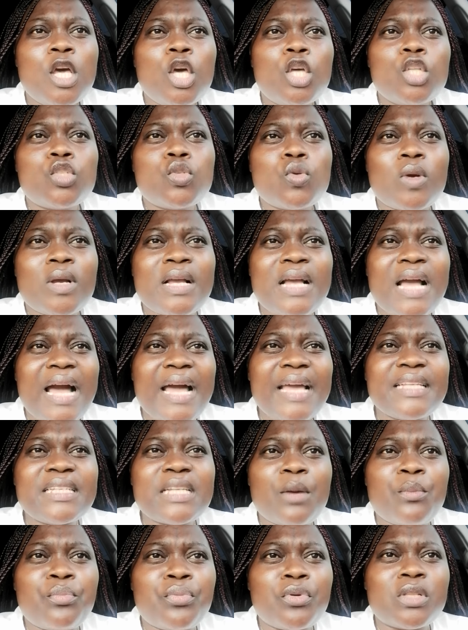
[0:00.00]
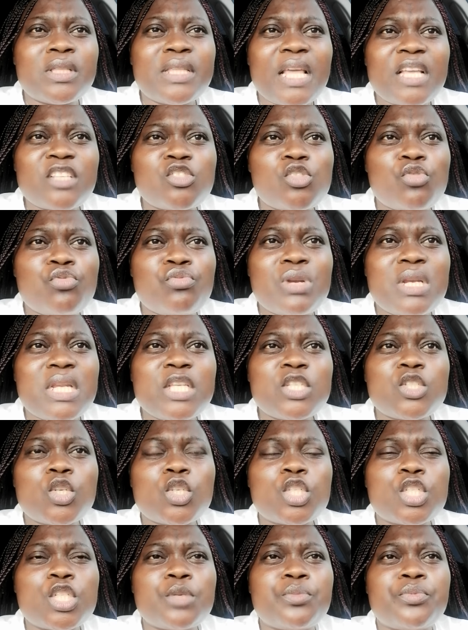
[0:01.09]
to guide and protect your
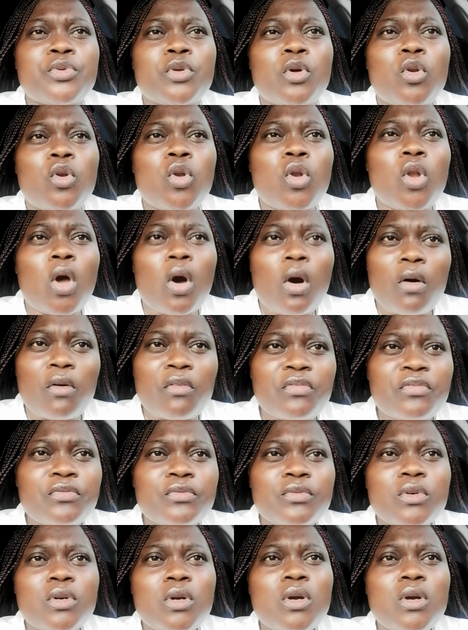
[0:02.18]
relationship, your love.